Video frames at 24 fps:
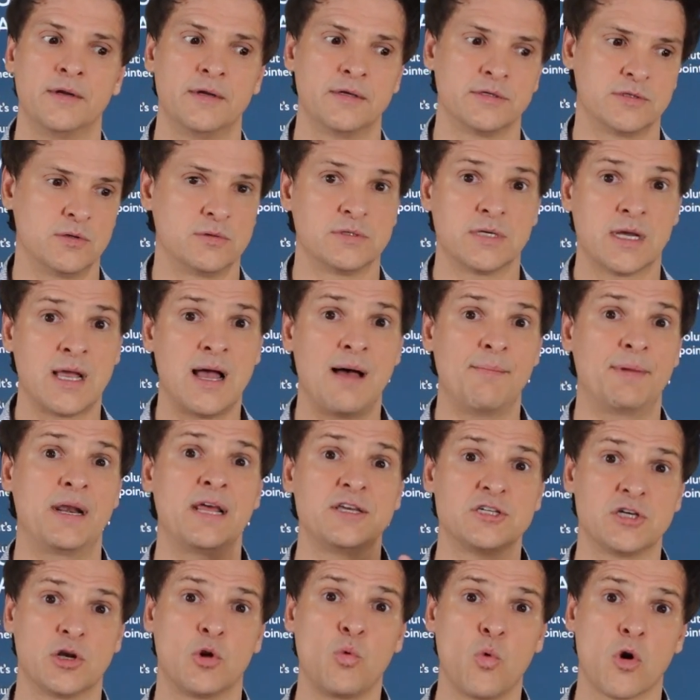So it's a
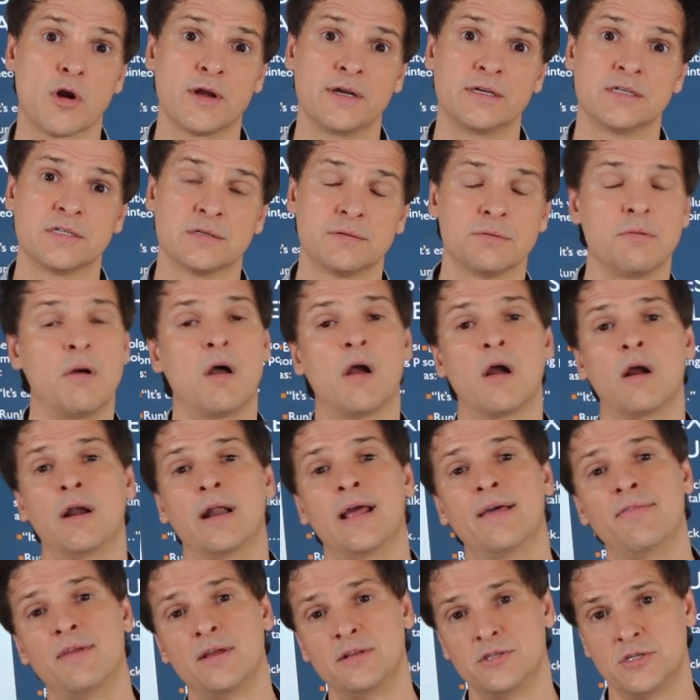combination of working smart
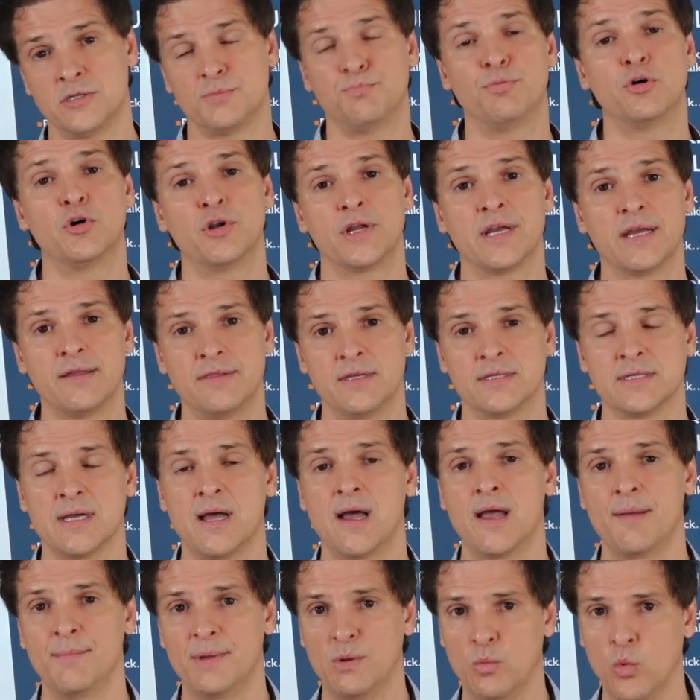and then just putting in the
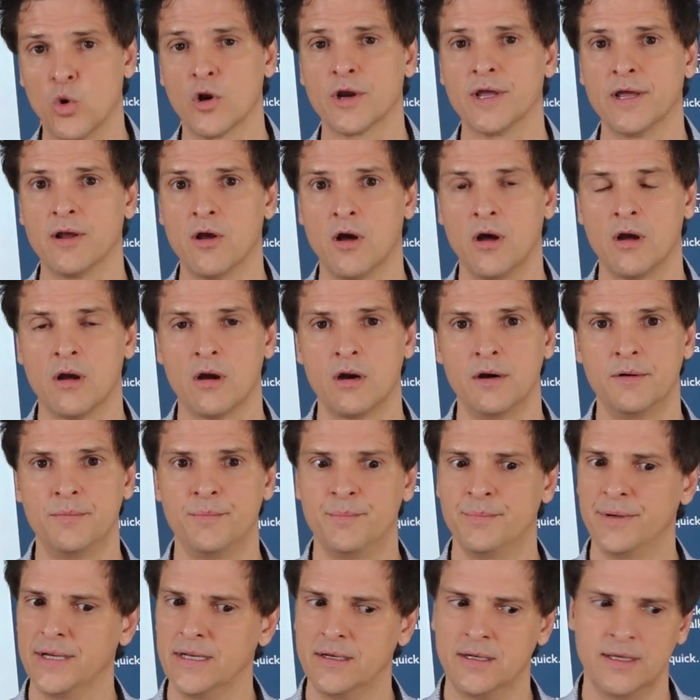time and working hard.
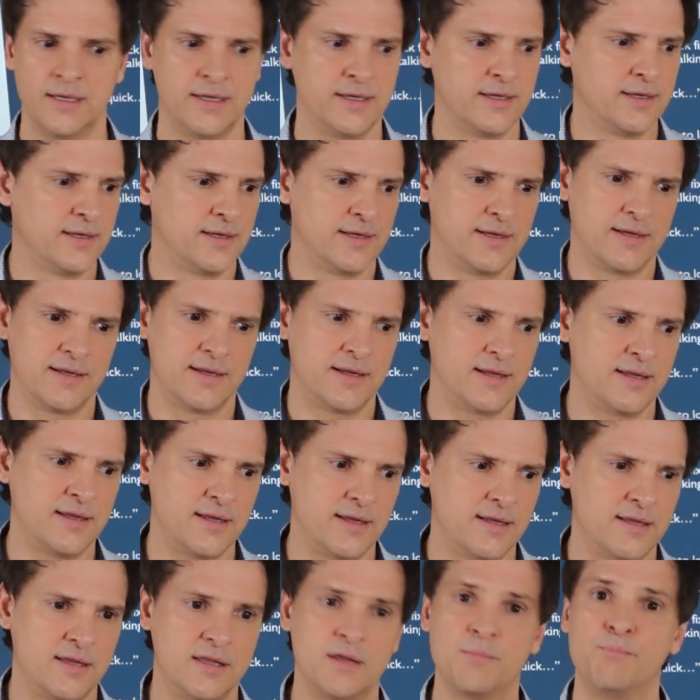But
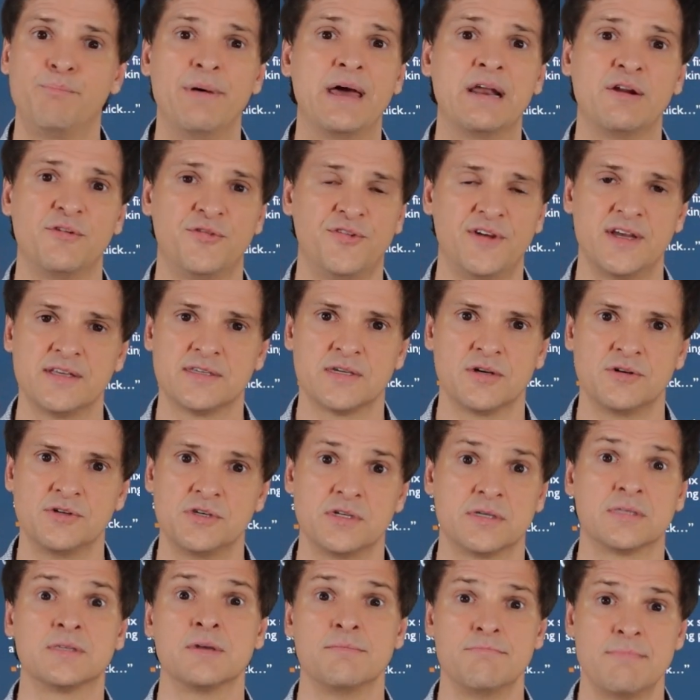the benefits are
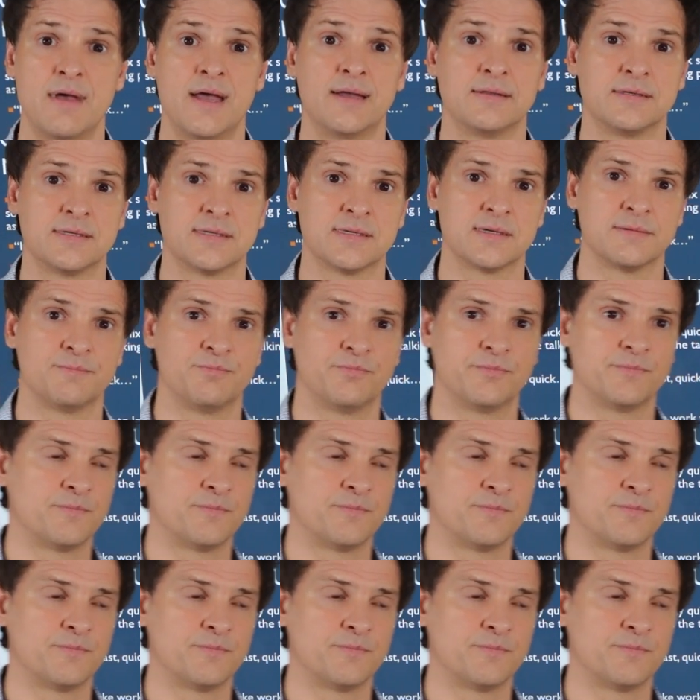just immense.